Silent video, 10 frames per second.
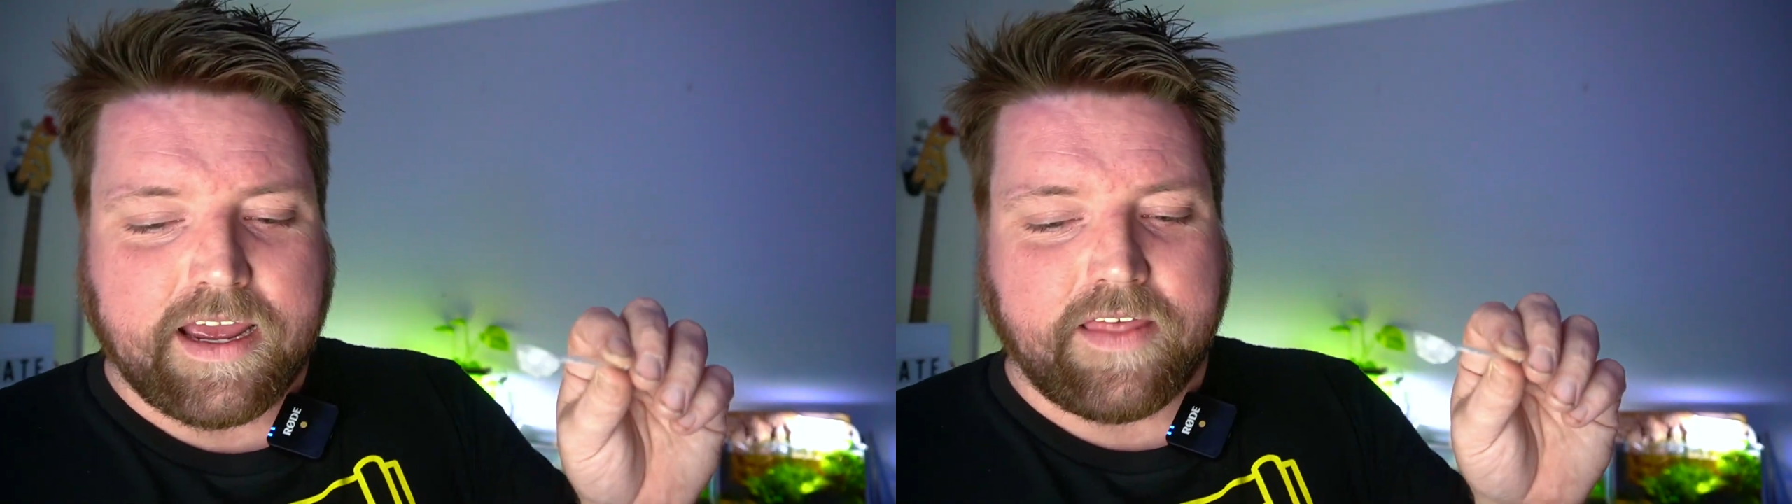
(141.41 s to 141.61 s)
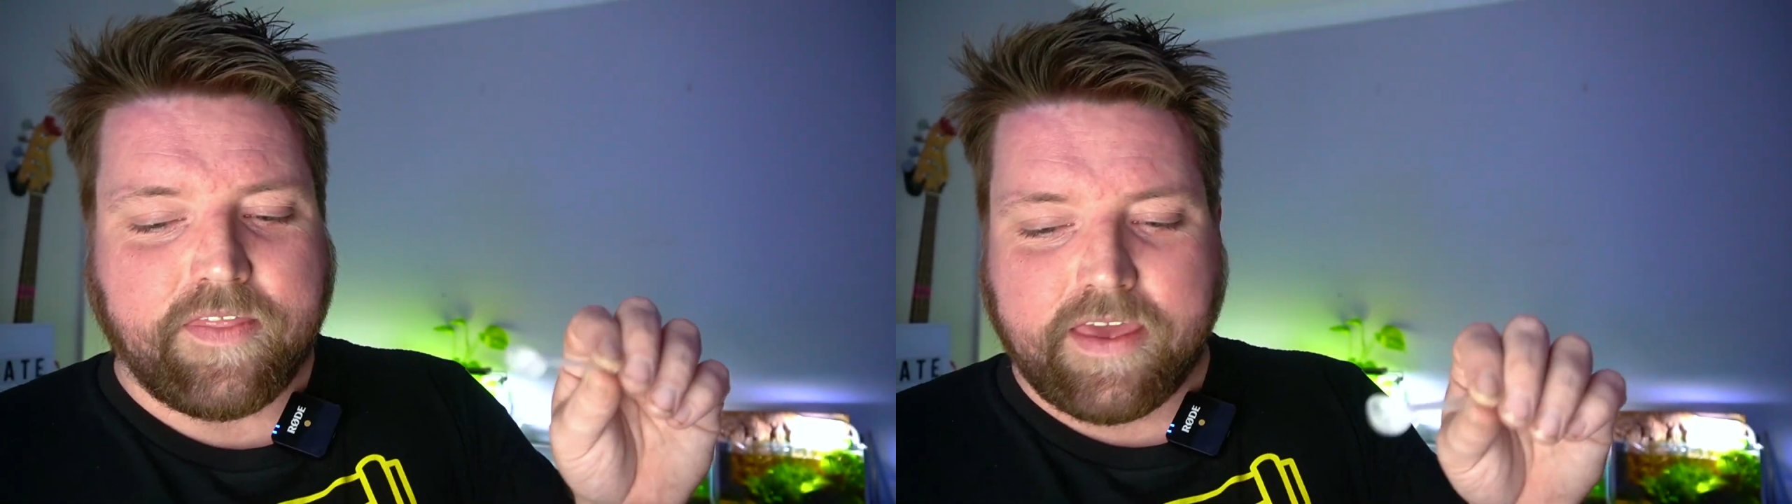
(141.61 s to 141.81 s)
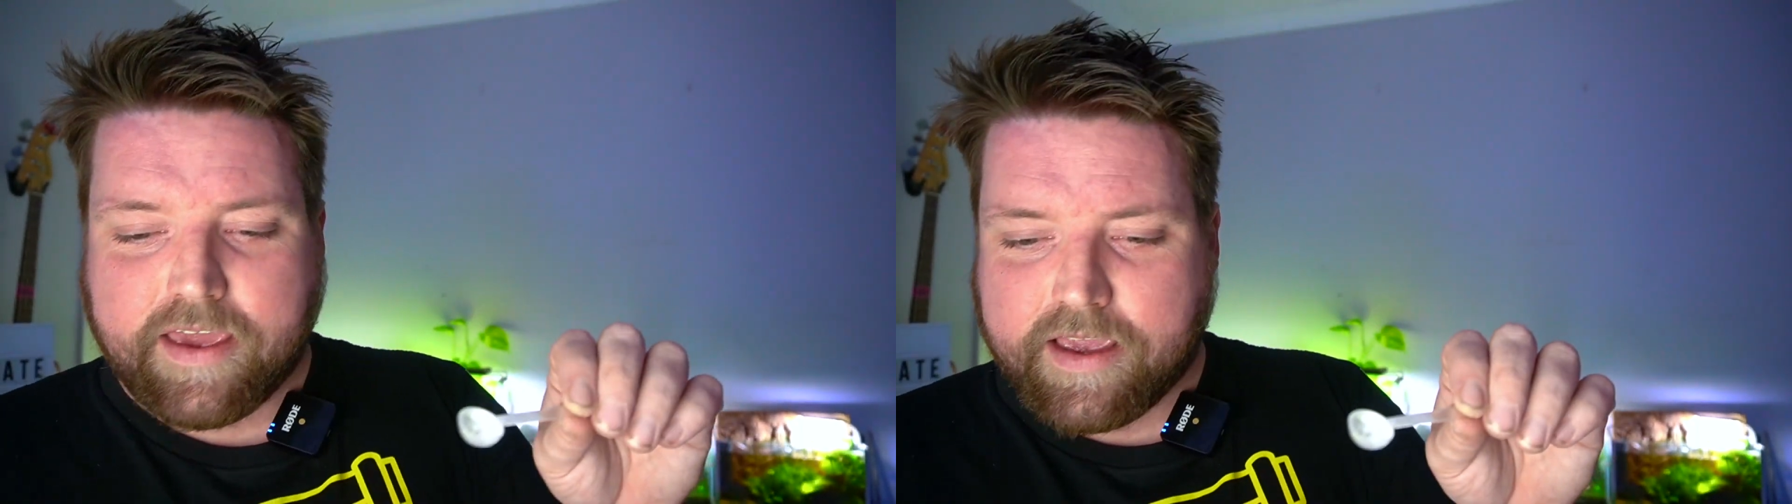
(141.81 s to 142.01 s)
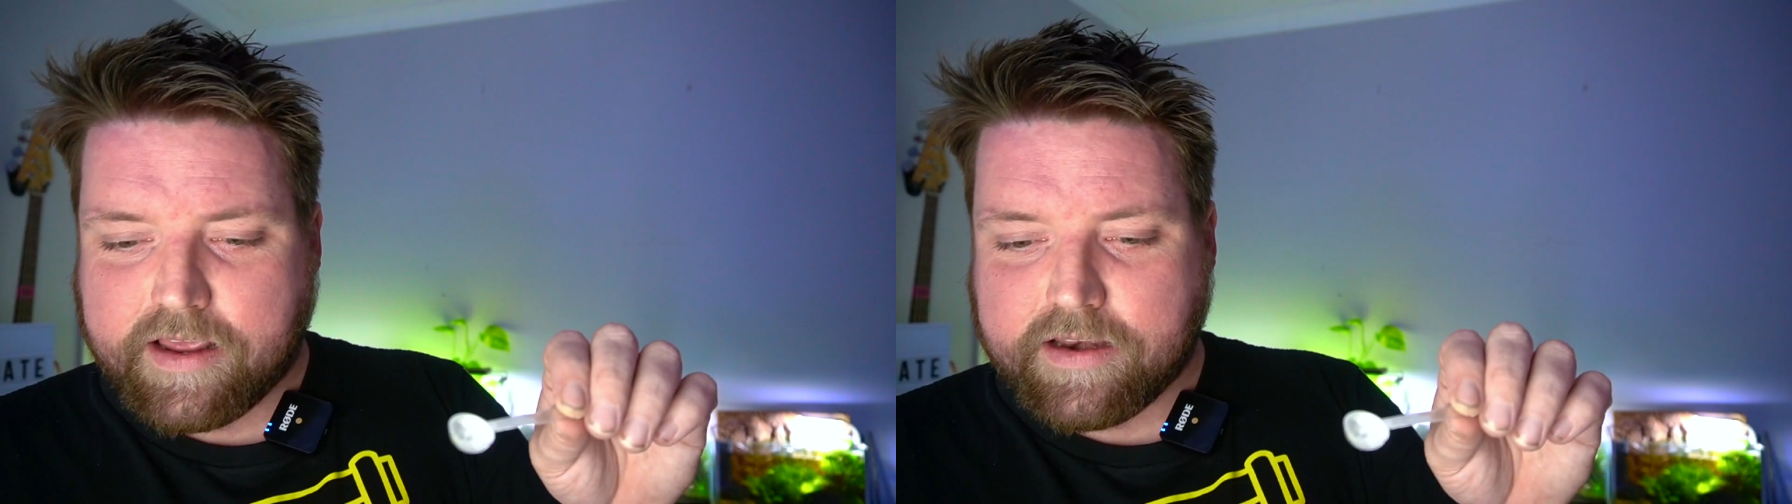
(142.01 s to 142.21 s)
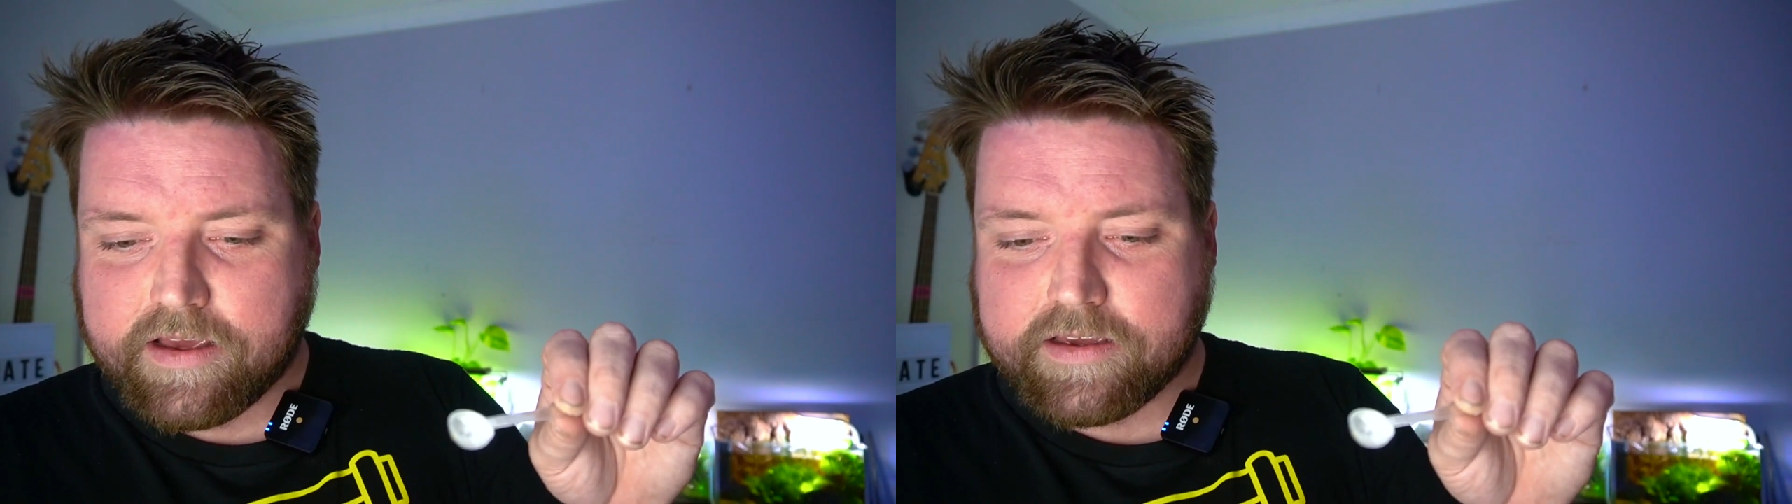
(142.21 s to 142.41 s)
And
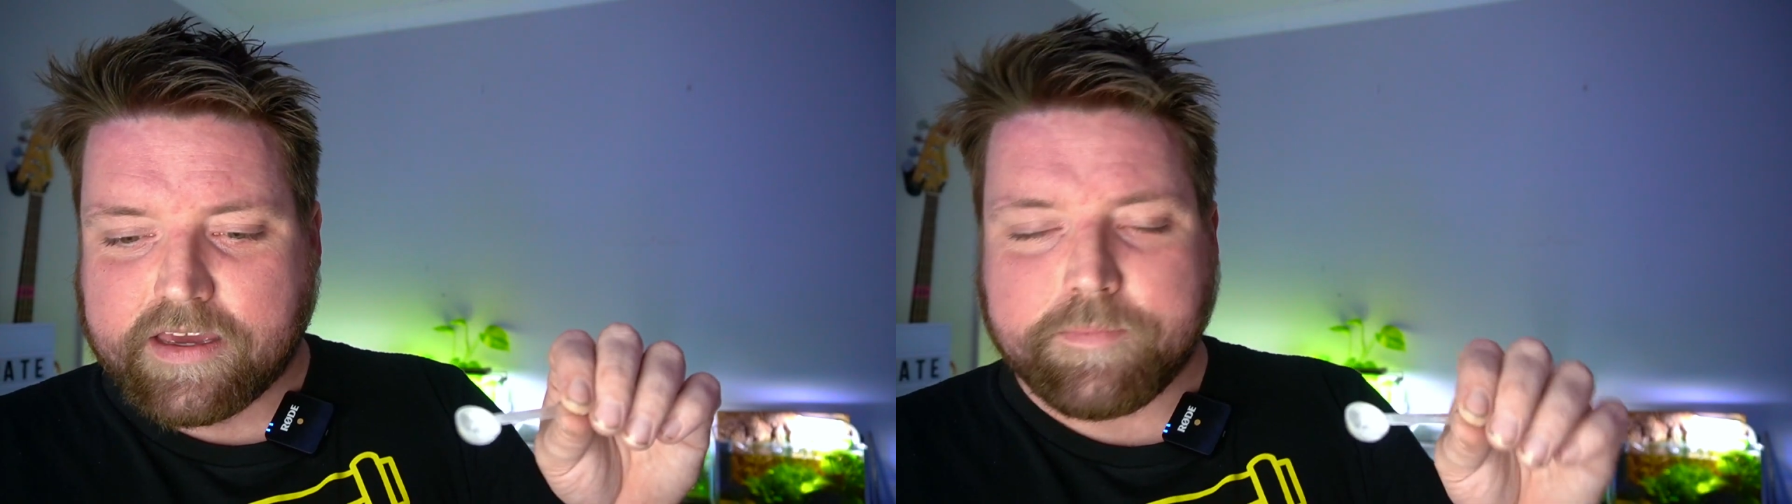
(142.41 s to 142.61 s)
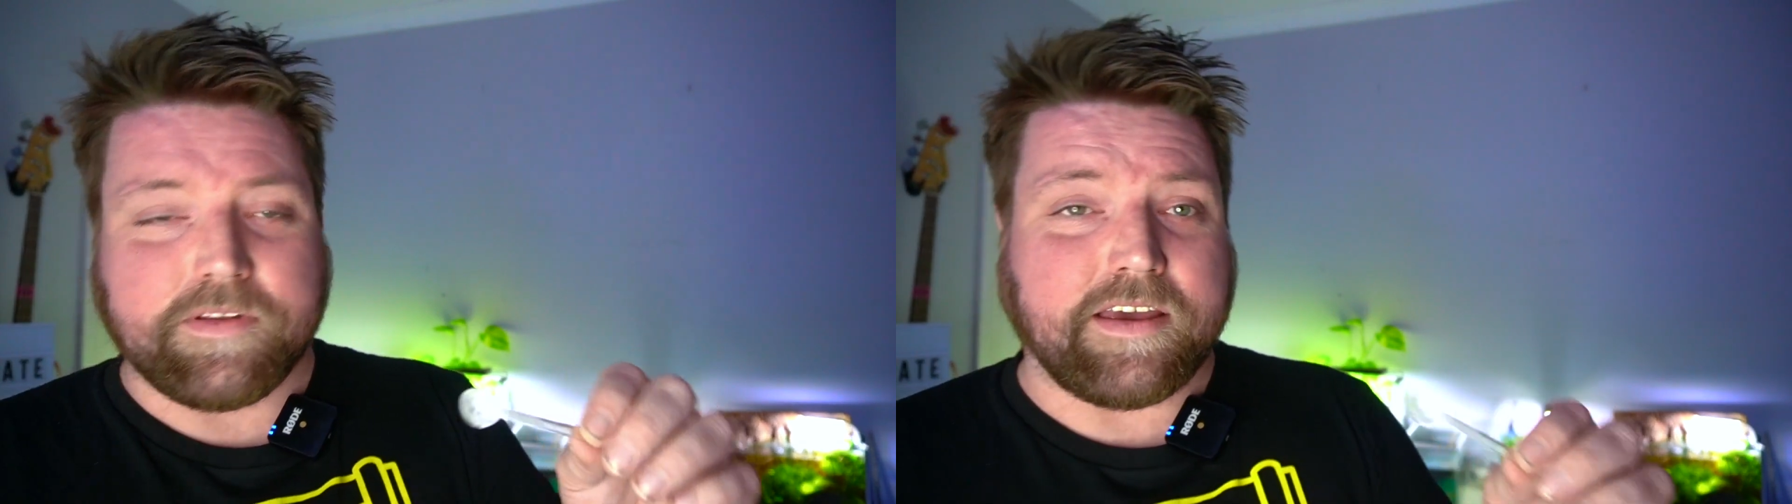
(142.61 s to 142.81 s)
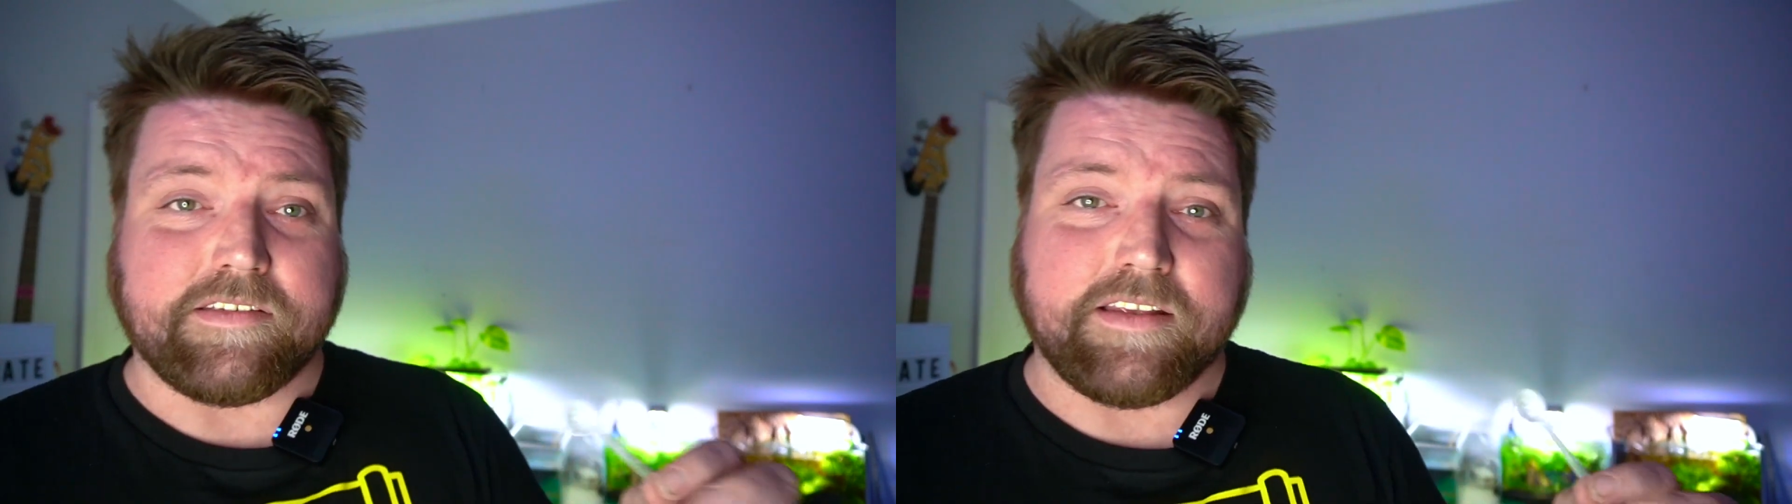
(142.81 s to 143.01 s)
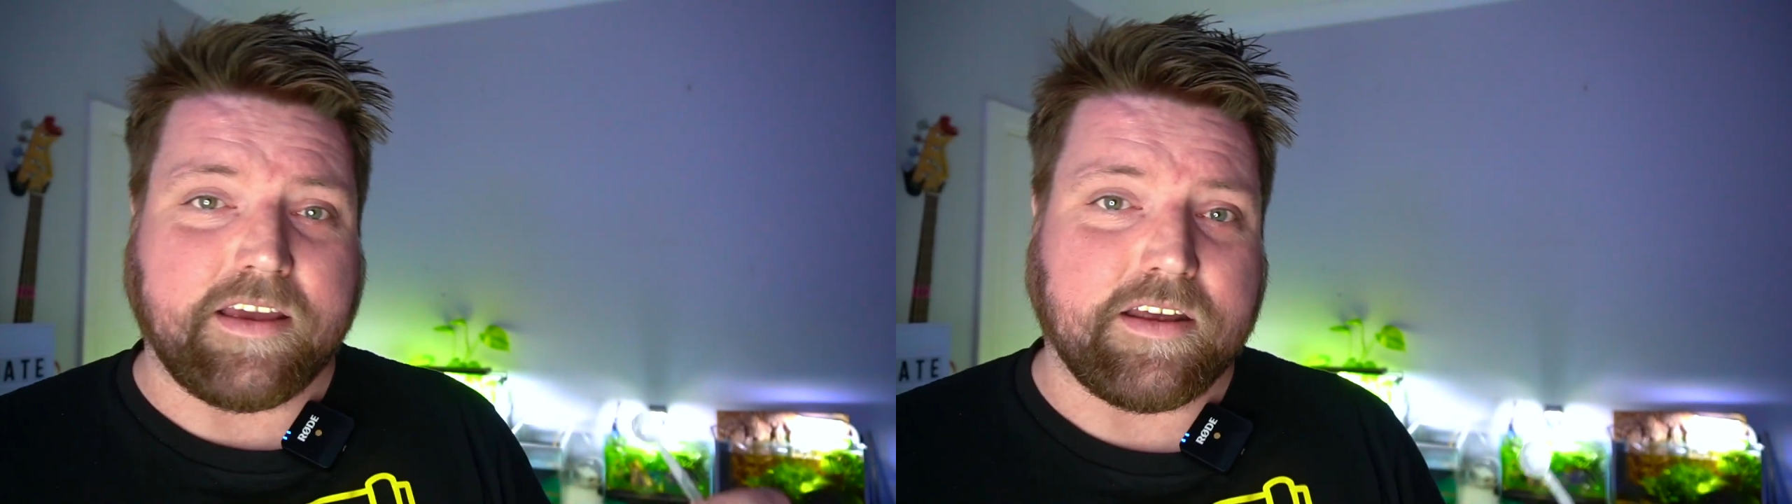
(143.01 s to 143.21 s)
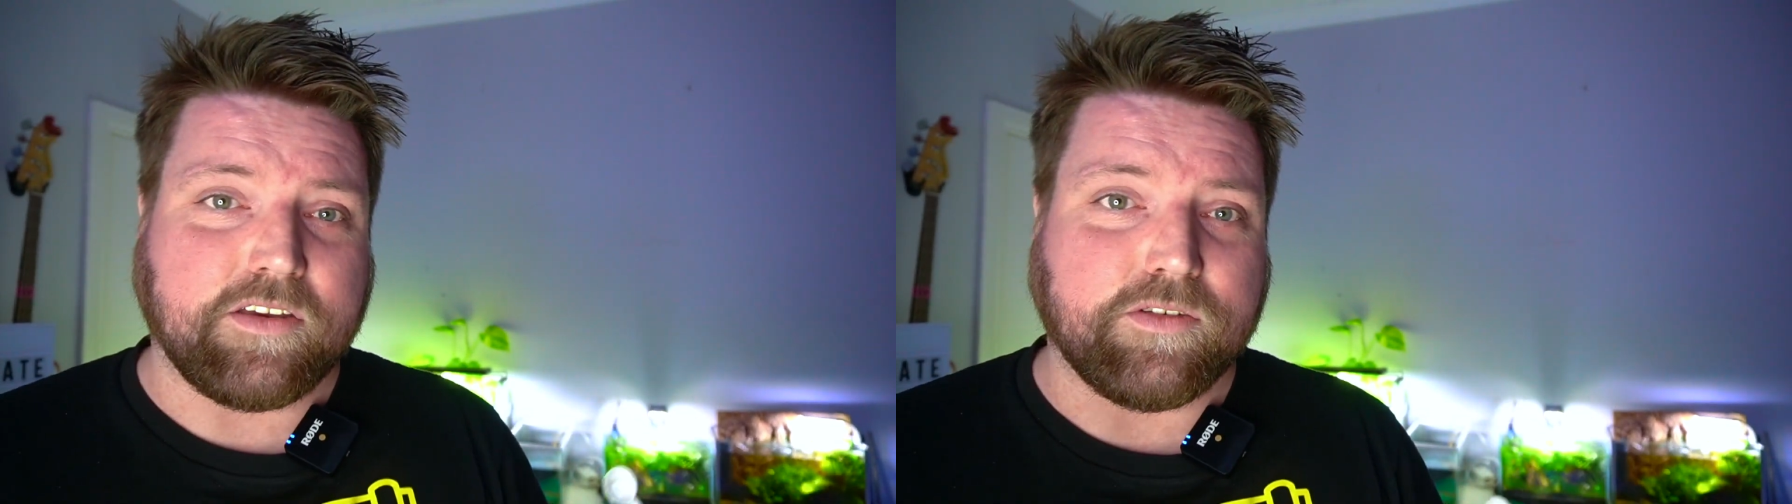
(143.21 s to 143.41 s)
then a couple days later,